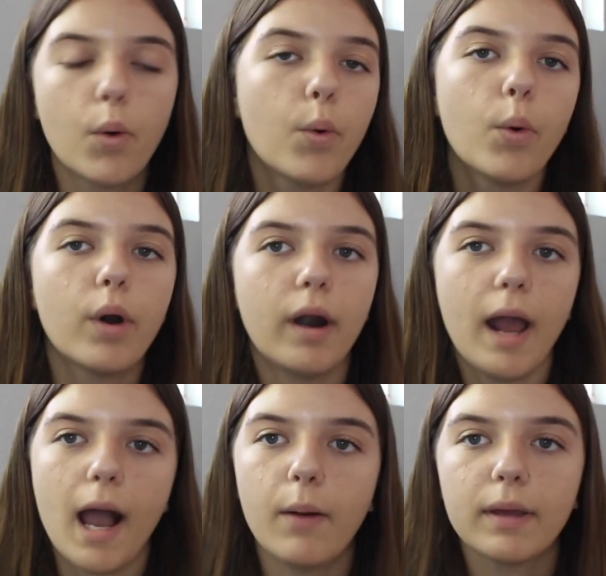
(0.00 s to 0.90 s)
or
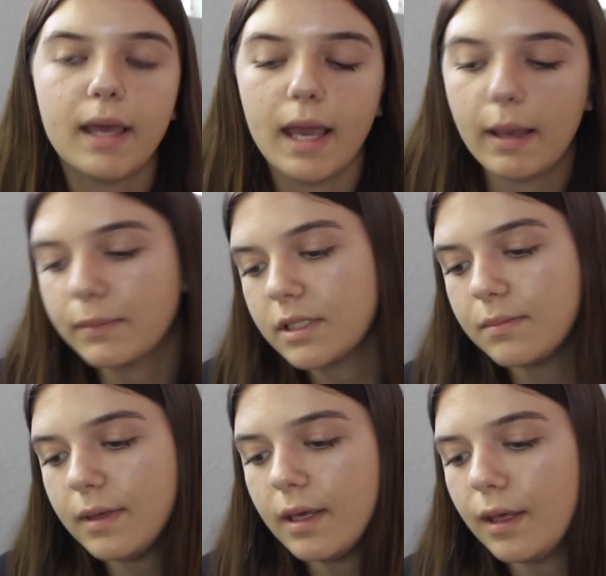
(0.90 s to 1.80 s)
how it came to
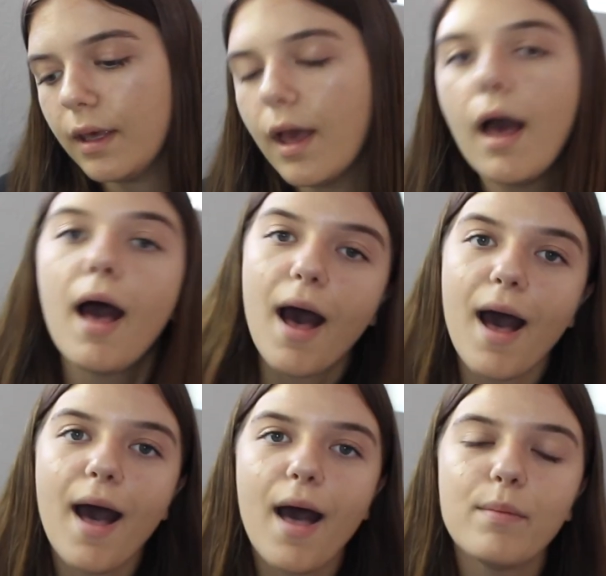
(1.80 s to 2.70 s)
me.
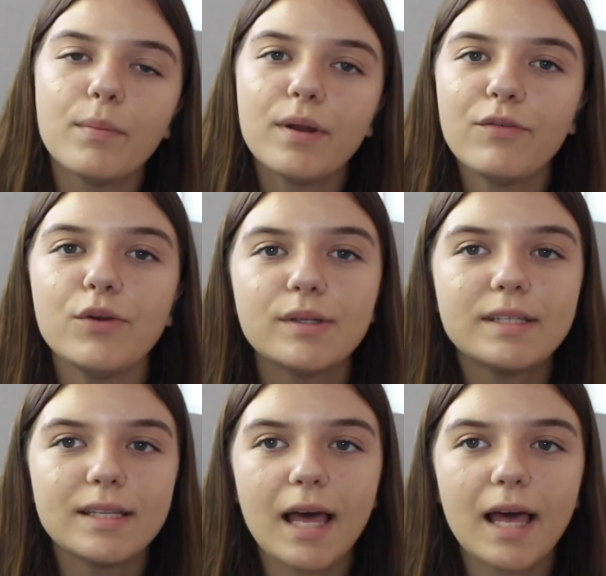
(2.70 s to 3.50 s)
But if you did